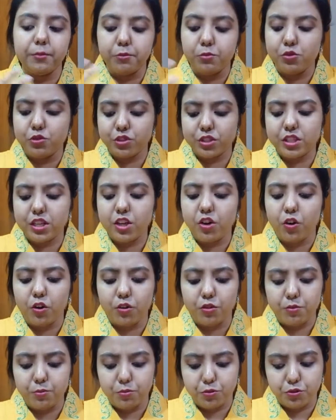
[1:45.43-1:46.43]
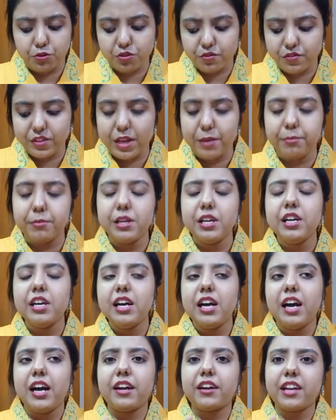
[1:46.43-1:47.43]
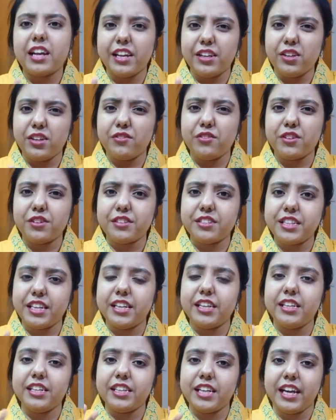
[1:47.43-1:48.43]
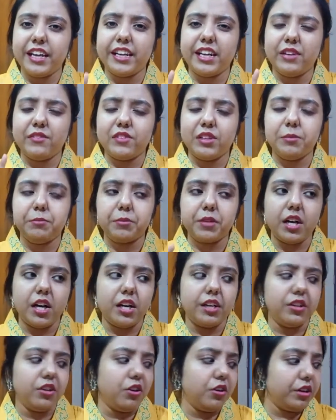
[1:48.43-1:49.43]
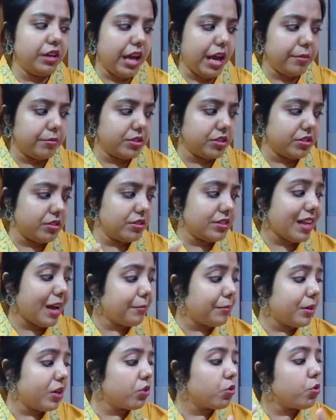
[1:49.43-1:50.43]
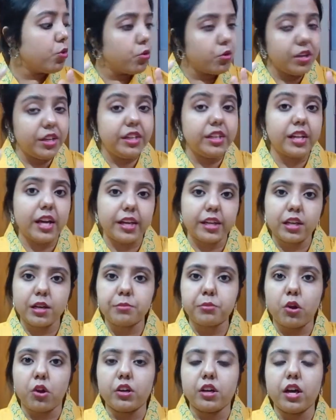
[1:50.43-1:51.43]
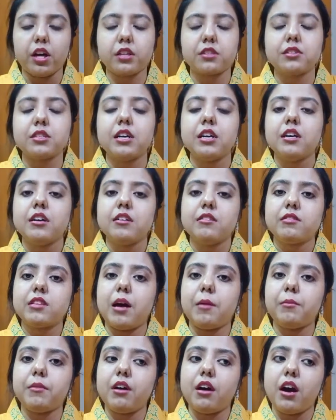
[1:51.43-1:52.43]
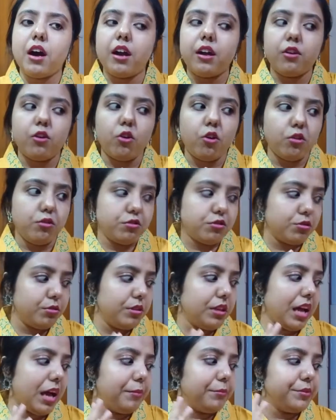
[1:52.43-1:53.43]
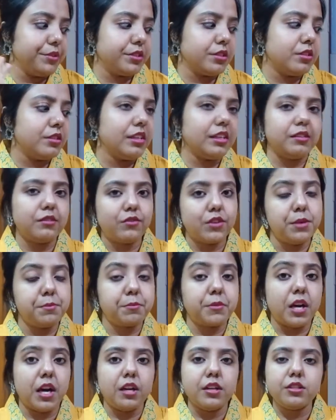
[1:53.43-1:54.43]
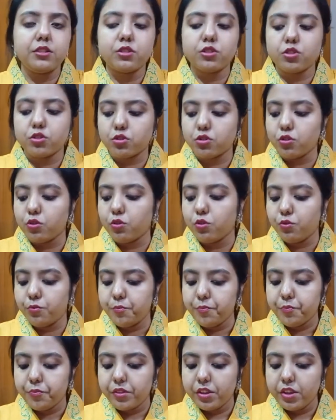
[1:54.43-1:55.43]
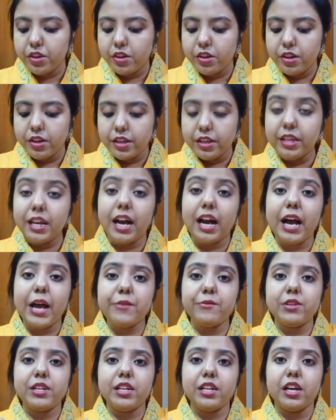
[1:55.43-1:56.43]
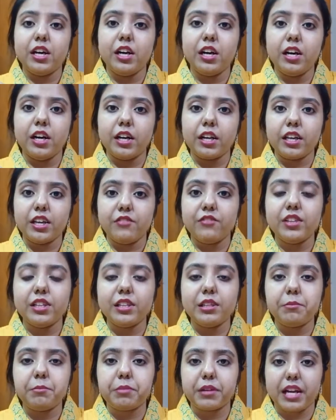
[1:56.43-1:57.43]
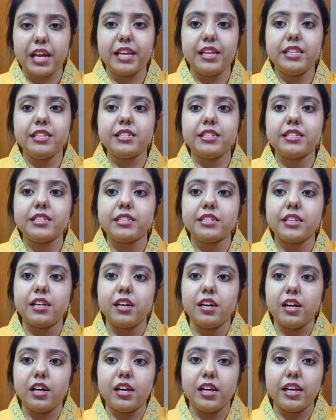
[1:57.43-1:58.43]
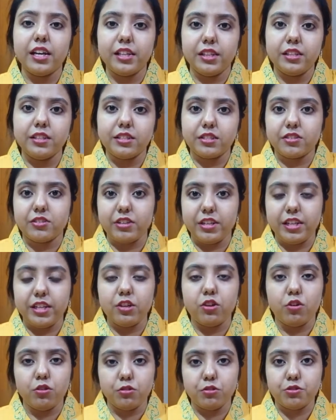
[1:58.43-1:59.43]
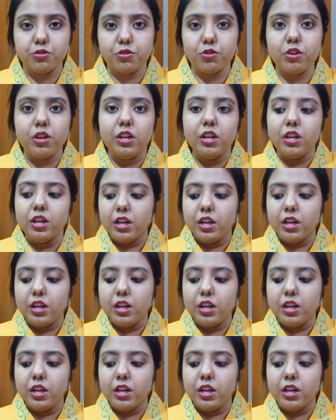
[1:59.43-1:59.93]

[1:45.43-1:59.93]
Most of them are kind of on a sale in NYKAA, Flipkart or Amazon. Some are only NYKAA products, some are also in Amazon and Flipkart. So yeah, I will give in the price in the screen also.